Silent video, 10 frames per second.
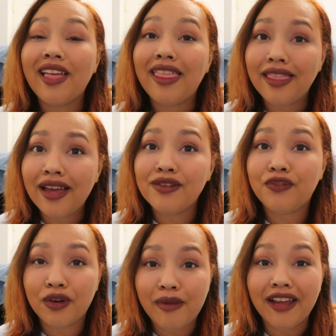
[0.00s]
And then
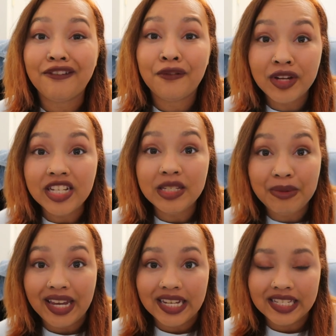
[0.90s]
for my free
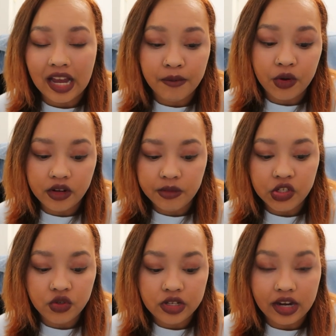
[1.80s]
space, I'm going to be
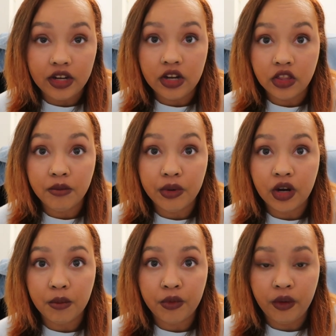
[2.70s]
choosing another
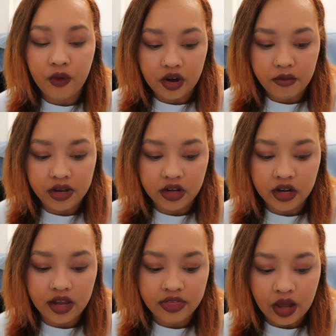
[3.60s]
book Brie
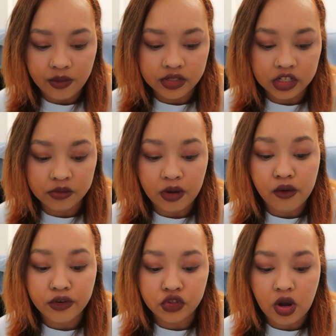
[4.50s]
recommended, and that was A
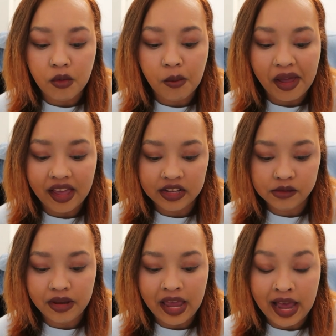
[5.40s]
Spell for Trouble by
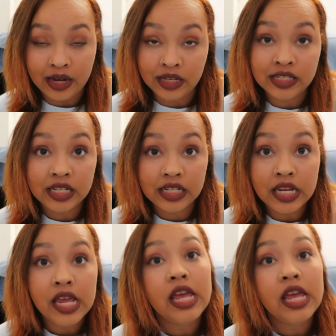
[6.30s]
Esme Addison.